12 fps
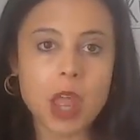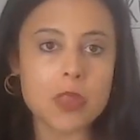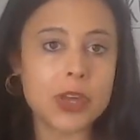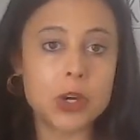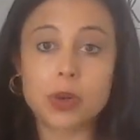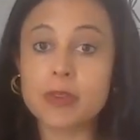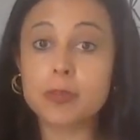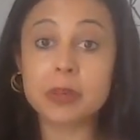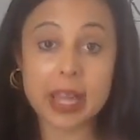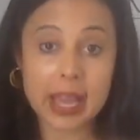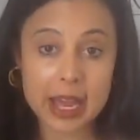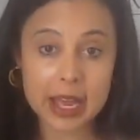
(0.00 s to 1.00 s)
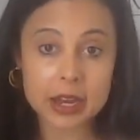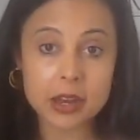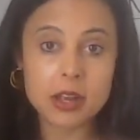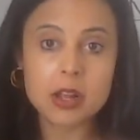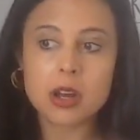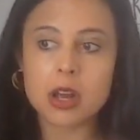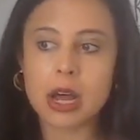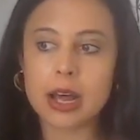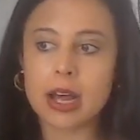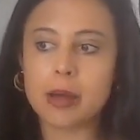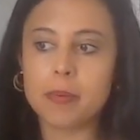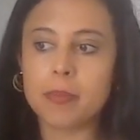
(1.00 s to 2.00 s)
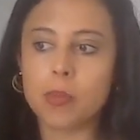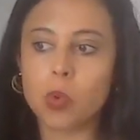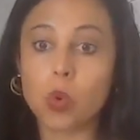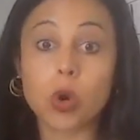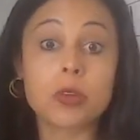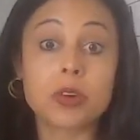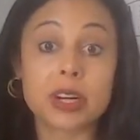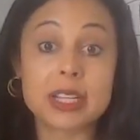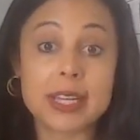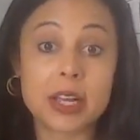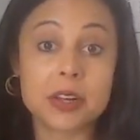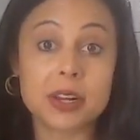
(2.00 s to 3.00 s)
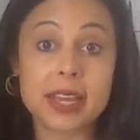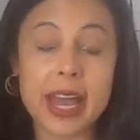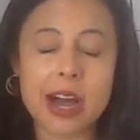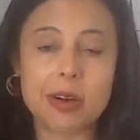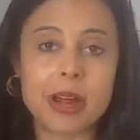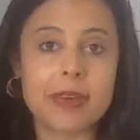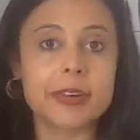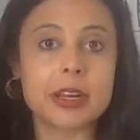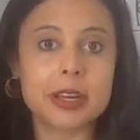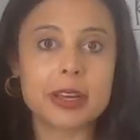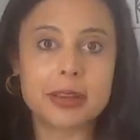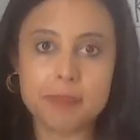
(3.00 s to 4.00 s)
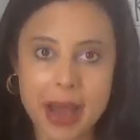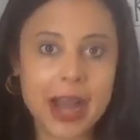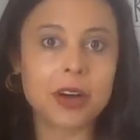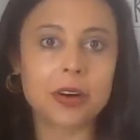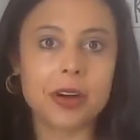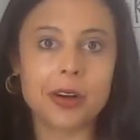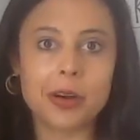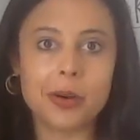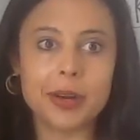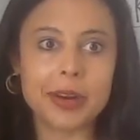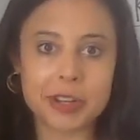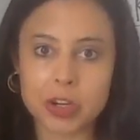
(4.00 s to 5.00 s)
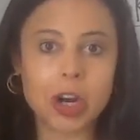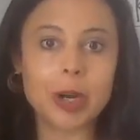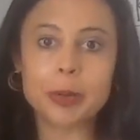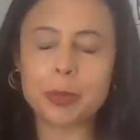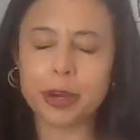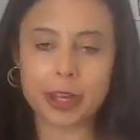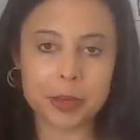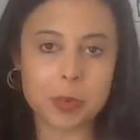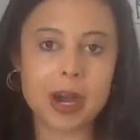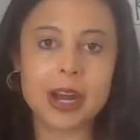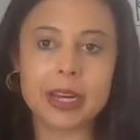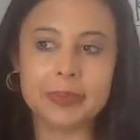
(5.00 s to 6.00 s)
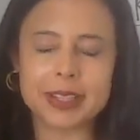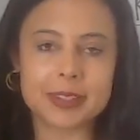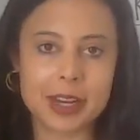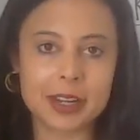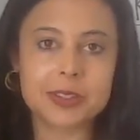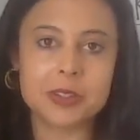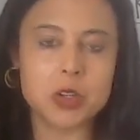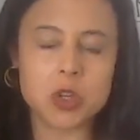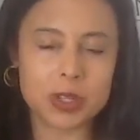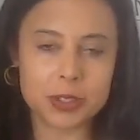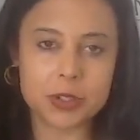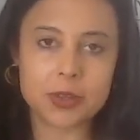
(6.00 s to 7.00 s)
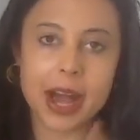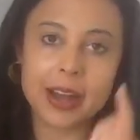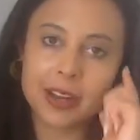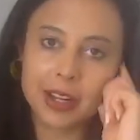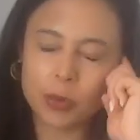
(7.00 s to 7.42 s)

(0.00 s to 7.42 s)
they don't have a plan, um, or they're gonna tell you to count every macro and every carb you're putting in your body, and that sucks. And who wants to do that?